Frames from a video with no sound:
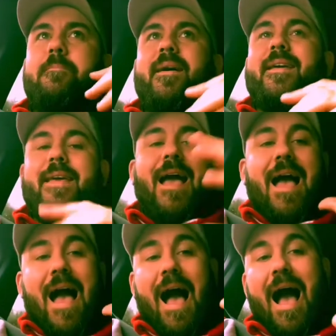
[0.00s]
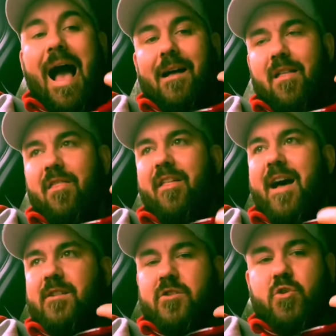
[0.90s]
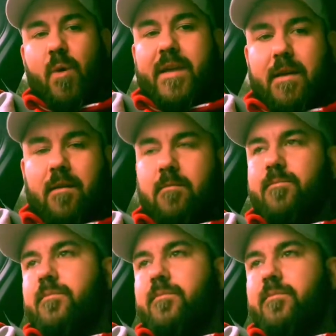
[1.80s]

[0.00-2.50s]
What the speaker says: be at that swing.